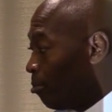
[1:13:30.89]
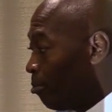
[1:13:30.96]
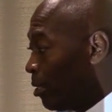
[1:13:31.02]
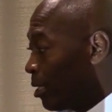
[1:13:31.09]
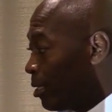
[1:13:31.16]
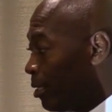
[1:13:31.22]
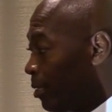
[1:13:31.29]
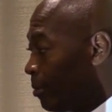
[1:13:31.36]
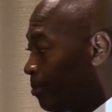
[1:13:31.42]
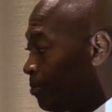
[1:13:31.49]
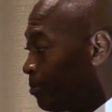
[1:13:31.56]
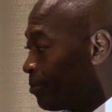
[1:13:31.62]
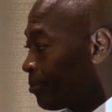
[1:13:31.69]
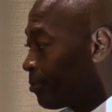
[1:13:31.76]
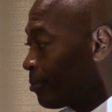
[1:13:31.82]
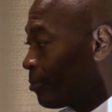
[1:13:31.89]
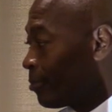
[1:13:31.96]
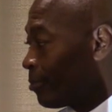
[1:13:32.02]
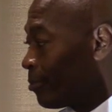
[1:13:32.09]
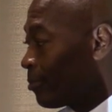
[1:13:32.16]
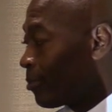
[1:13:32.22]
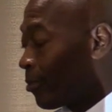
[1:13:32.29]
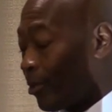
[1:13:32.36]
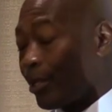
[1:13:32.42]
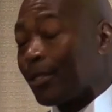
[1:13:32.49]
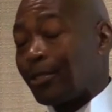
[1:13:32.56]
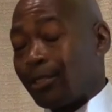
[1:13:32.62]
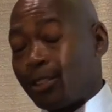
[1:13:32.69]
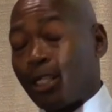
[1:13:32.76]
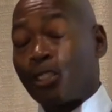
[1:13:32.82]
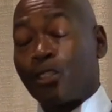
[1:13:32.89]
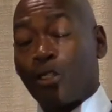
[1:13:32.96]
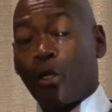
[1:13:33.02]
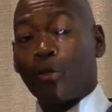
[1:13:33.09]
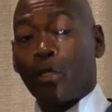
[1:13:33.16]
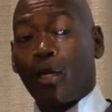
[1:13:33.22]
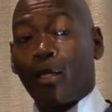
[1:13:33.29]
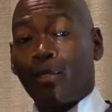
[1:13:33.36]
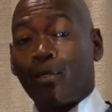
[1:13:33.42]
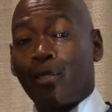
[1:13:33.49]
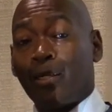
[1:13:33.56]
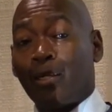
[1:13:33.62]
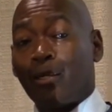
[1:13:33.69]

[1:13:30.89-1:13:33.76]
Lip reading: But just know that